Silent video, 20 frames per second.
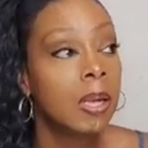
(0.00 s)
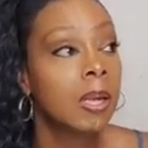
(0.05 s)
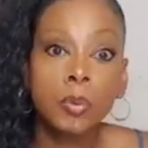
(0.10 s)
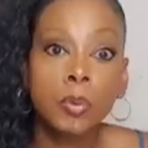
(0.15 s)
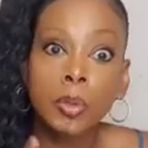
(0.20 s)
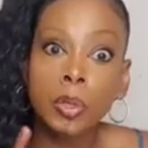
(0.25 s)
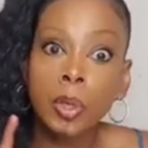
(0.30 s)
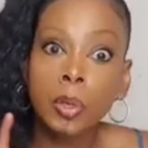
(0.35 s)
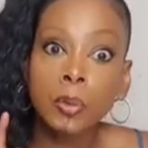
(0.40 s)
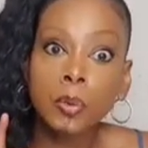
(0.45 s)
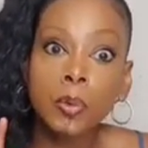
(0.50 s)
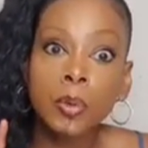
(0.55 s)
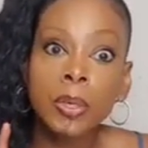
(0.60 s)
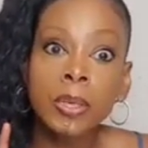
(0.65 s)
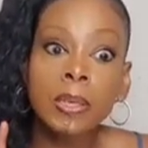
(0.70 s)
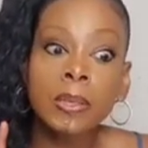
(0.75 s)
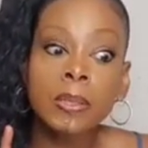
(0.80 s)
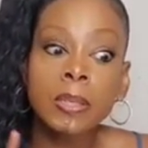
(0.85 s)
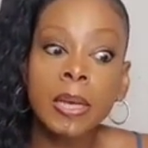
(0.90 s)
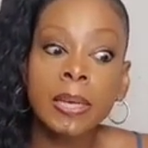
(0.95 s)
You
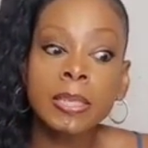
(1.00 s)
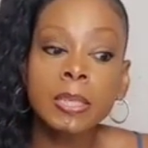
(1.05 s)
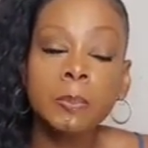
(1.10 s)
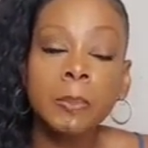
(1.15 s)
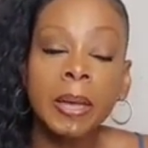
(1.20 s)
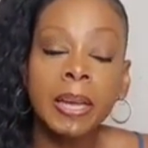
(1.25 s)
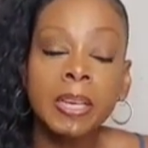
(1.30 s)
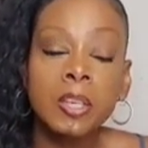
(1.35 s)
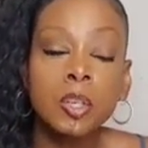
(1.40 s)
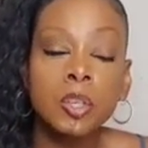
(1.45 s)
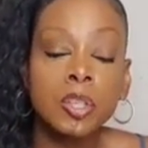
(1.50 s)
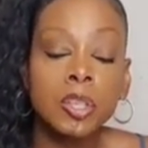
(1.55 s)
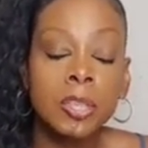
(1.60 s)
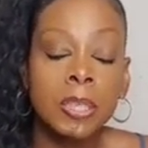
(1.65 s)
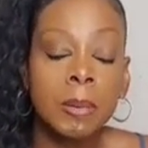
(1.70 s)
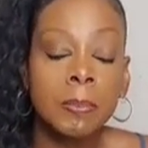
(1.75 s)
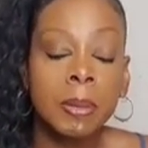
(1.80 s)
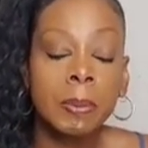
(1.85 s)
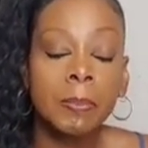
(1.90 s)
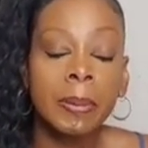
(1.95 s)
can expand your
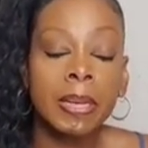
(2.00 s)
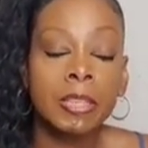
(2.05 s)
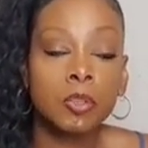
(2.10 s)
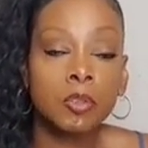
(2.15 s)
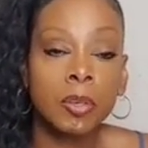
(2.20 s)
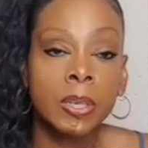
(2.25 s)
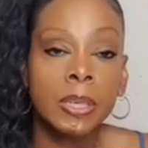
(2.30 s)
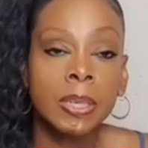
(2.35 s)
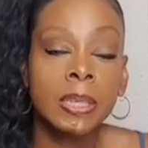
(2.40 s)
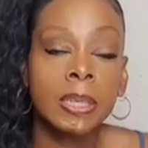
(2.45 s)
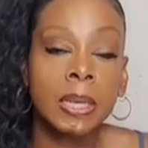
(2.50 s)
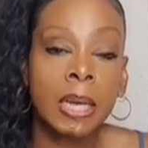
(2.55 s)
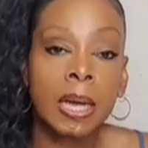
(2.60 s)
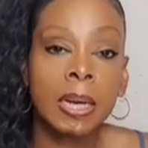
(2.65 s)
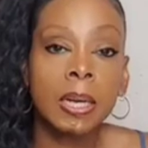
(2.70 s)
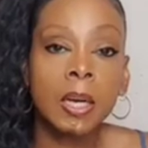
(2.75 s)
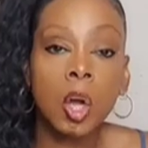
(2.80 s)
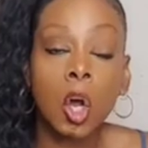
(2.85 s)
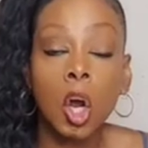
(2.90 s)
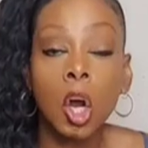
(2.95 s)
stomach by drinking a
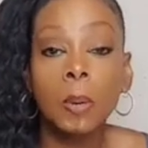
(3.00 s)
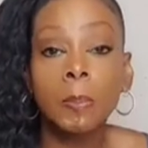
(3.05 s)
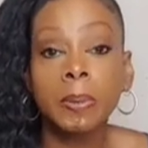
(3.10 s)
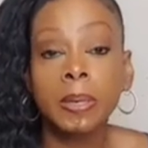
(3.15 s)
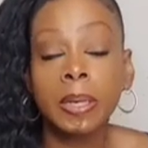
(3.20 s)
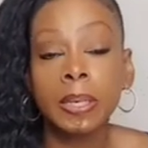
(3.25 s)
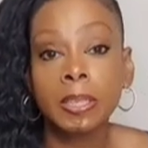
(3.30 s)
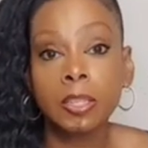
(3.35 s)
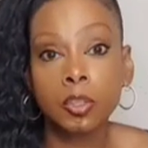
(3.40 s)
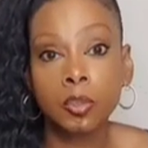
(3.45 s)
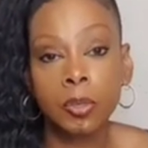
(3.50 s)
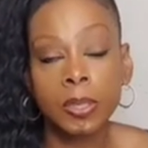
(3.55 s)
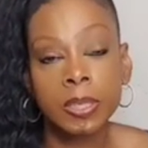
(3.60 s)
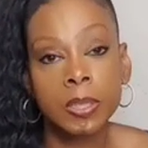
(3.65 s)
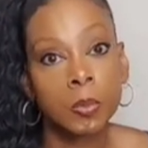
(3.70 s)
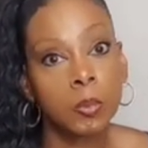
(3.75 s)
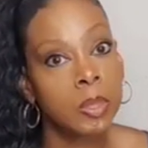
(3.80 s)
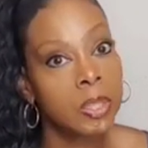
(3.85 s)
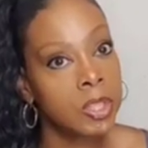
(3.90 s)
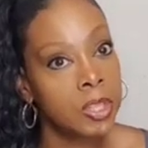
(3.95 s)
lot of carbonated
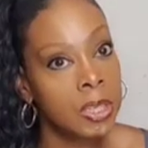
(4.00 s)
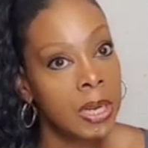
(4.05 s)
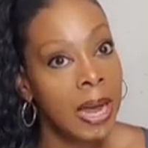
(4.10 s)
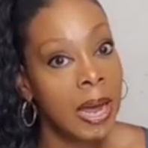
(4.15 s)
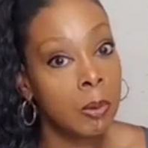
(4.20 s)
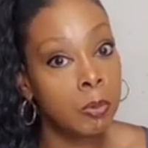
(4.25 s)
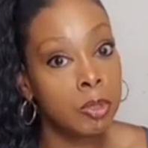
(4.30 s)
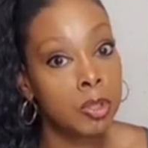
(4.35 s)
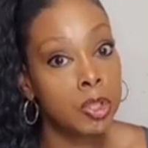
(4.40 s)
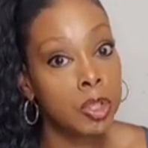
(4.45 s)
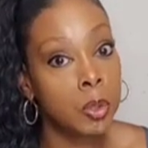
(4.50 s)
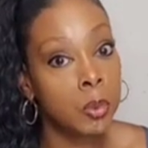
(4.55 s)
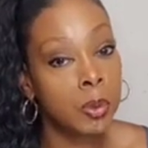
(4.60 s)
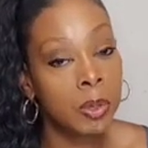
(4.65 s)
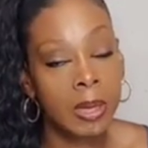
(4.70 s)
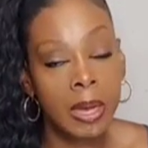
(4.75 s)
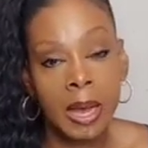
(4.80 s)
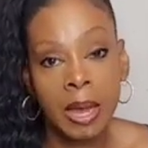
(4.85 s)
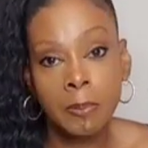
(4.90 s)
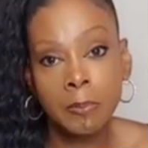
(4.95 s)
drinks, which I was
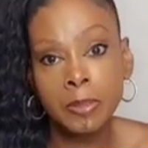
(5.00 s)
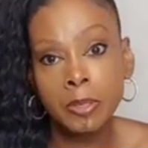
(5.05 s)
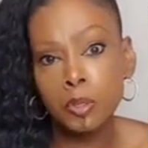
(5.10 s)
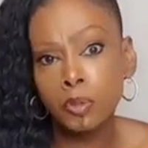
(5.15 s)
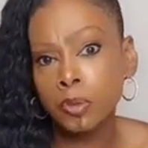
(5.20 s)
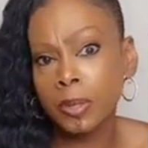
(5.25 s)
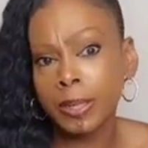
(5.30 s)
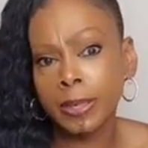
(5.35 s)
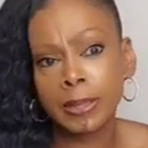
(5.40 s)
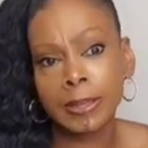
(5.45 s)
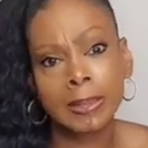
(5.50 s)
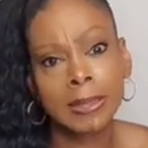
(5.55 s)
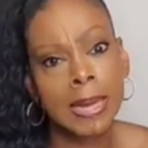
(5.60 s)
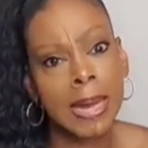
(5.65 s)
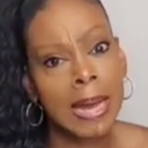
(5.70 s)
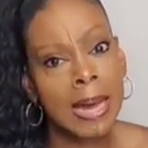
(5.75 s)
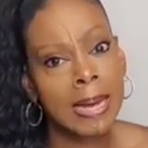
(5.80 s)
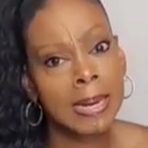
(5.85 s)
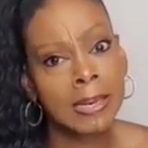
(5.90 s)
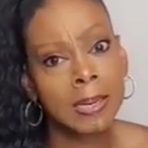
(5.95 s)
doing. I've been drinking a
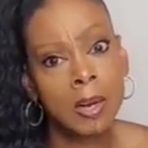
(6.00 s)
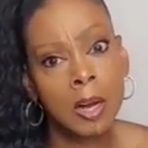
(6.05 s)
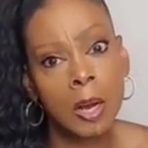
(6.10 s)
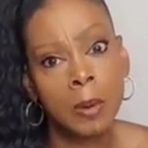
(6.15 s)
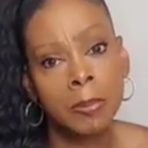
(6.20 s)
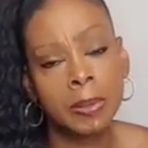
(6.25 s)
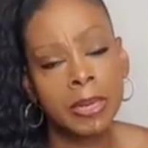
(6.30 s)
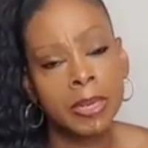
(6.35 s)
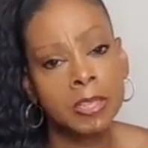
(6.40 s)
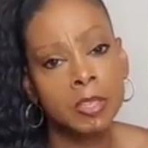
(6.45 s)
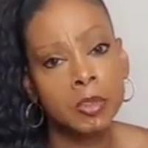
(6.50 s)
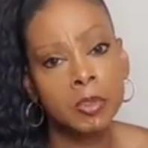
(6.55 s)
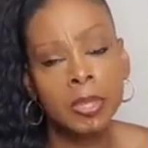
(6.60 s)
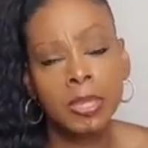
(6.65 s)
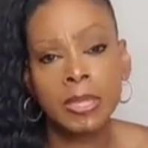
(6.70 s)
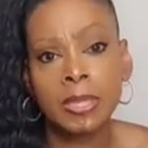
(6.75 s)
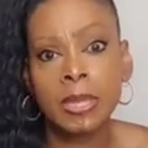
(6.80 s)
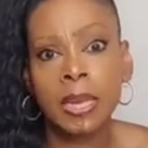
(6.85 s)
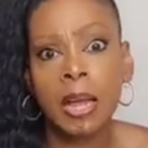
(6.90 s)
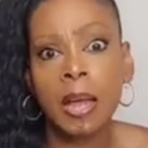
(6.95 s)
lot of carbonated
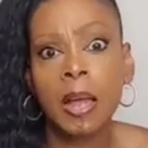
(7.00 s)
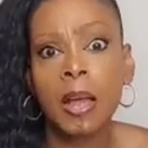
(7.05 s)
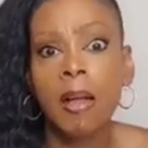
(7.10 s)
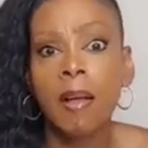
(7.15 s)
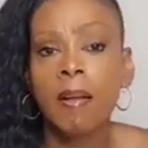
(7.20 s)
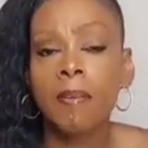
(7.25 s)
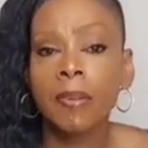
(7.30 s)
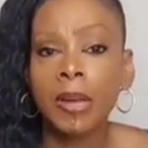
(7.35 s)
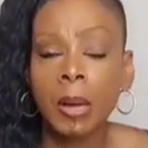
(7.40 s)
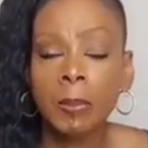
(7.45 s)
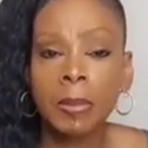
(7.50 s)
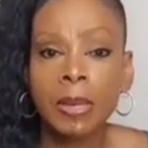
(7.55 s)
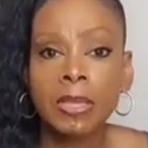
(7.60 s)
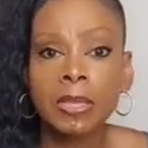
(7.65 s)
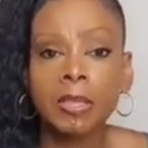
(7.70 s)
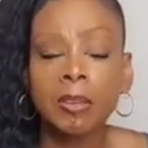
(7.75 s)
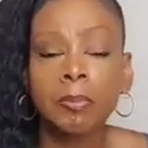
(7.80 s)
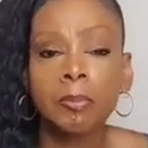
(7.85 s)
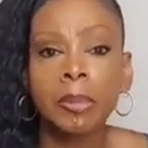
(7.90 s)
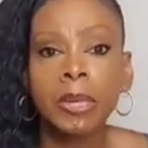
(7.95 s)
drinks, and I found
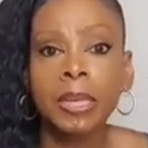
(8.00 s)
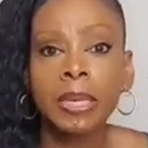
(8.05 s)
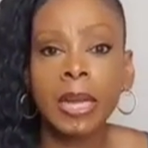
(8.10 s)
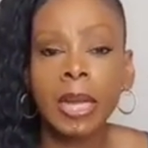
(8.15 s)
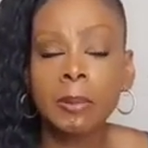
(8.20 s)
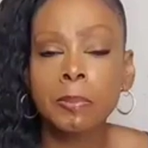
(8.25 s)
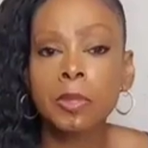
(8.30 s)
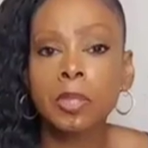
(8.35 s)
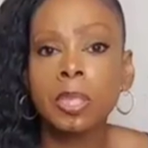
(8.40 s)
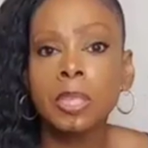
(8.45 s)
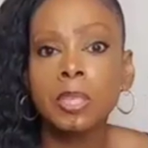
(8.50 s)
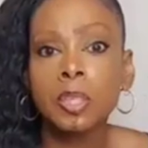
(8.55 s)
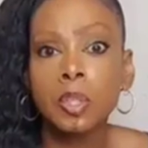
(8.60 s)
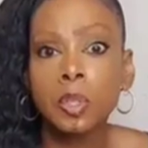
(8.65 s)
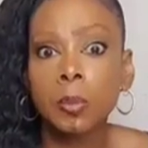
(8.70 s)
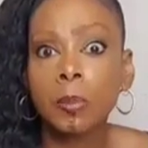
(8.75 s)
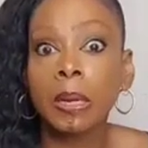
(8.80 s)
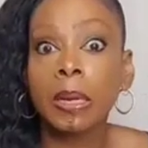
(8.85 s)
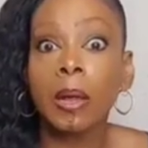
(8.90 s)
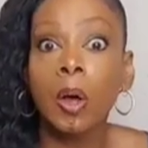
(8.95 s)
myself being able to
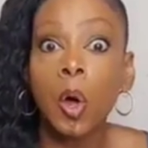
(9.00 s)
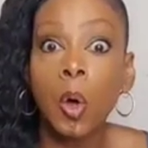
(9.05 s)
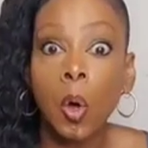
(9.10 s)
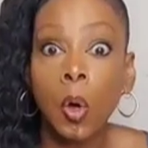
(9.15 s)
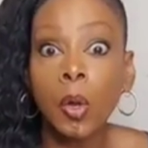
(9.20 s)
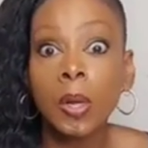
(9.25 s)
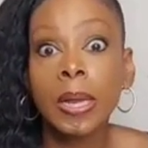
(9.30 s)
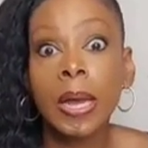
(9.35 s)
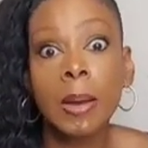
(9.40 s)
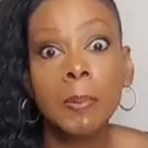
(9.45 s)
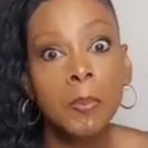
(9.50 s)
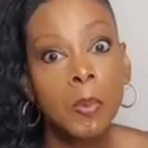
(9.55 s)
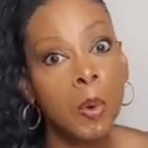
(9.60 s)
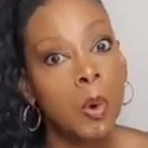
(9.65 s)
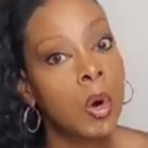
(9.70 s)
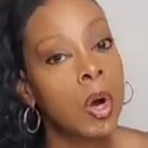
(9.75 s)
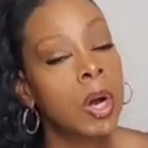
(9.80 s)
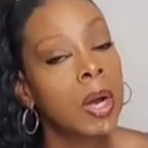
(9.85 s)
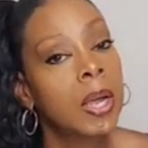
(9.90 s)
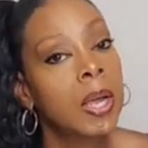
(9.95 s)
consume a whole lot more